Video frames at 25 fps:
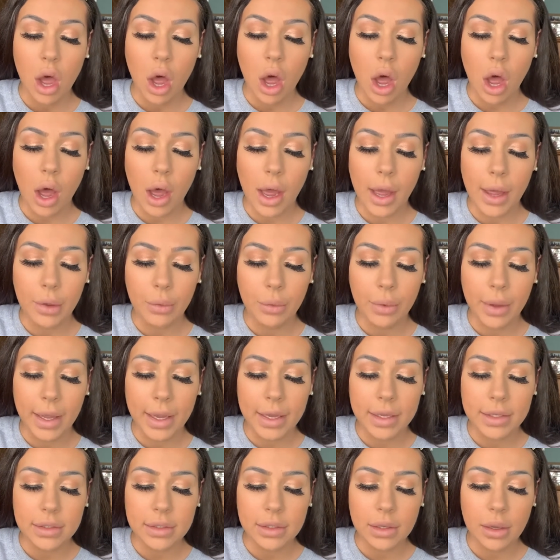I
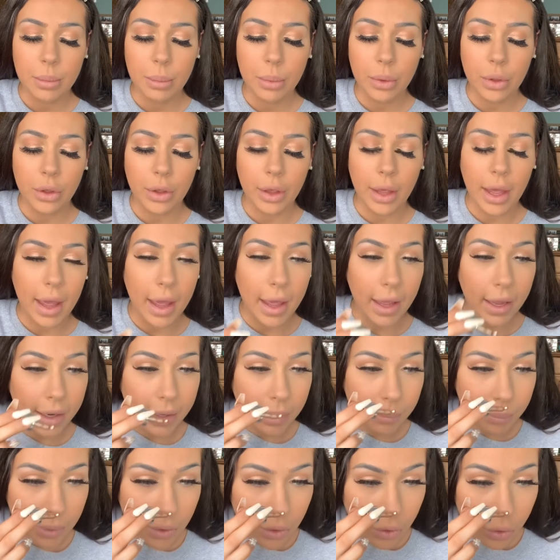always put a
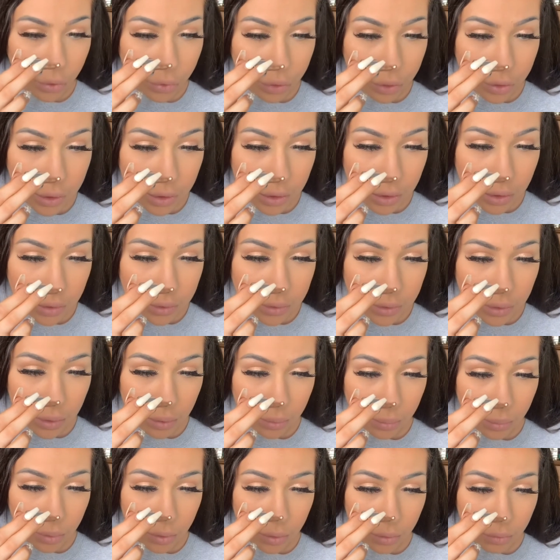bit on the
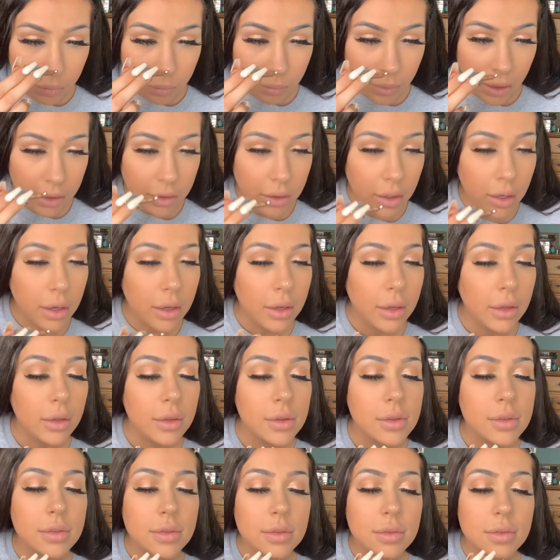tip of my
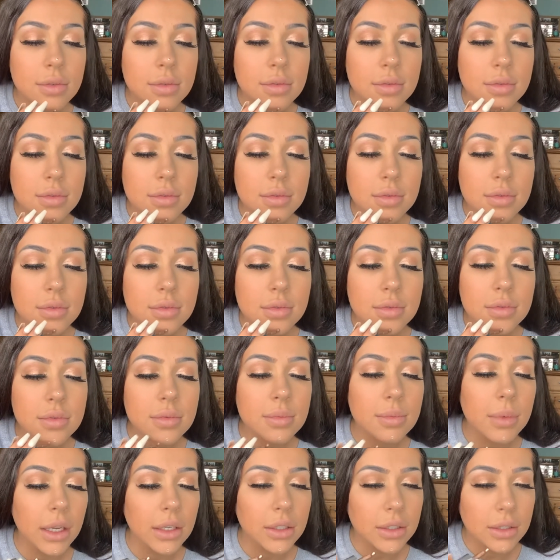nose,
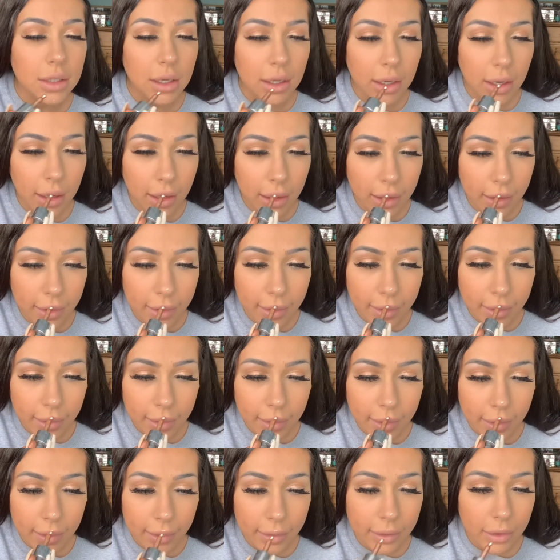my chin,
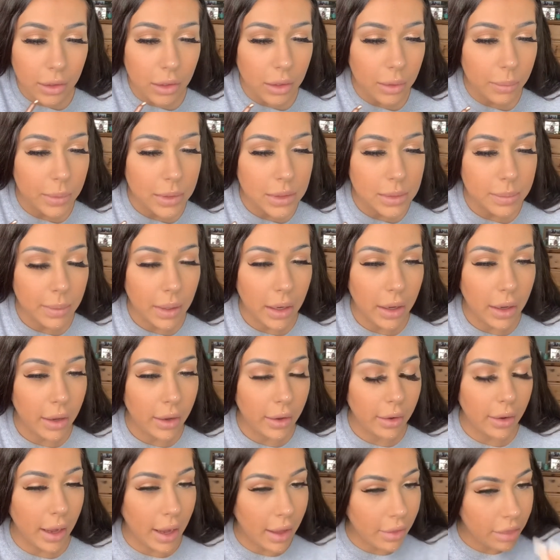Cupid's
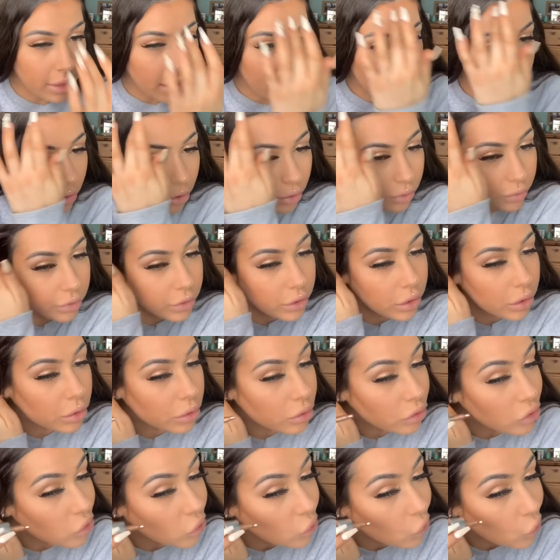bow, and then of
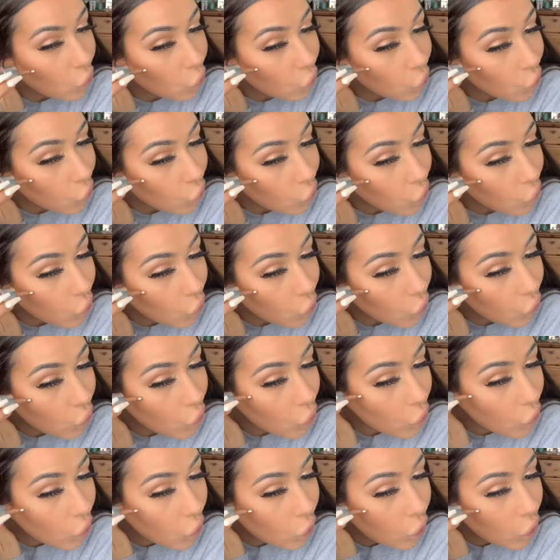course on
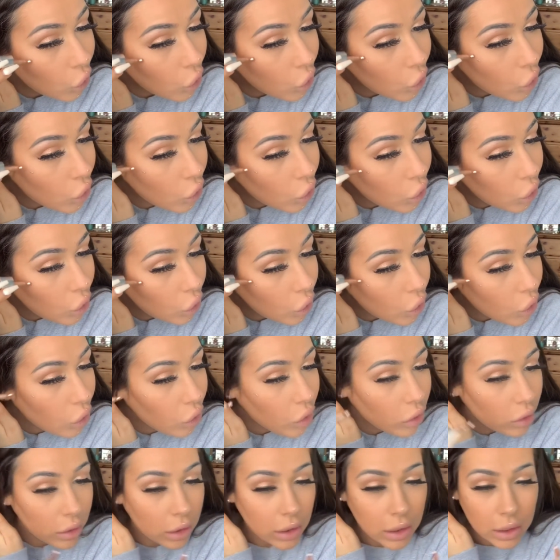
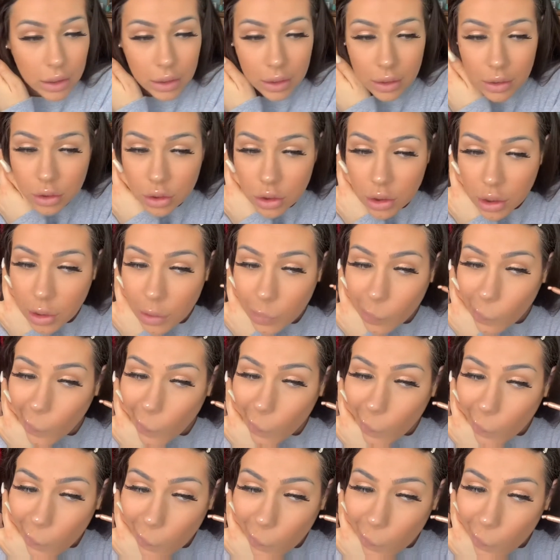the
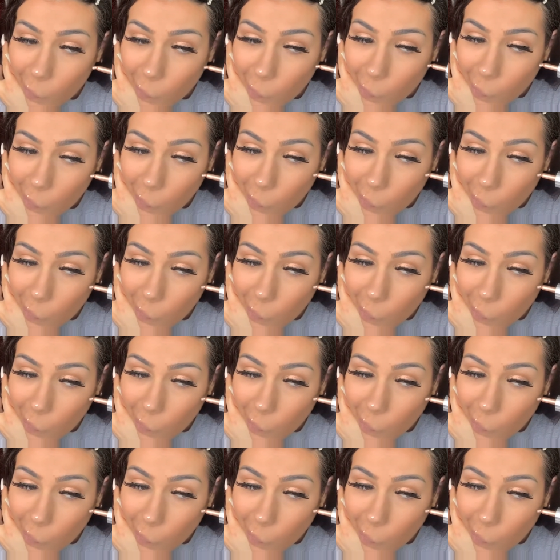cheekbones.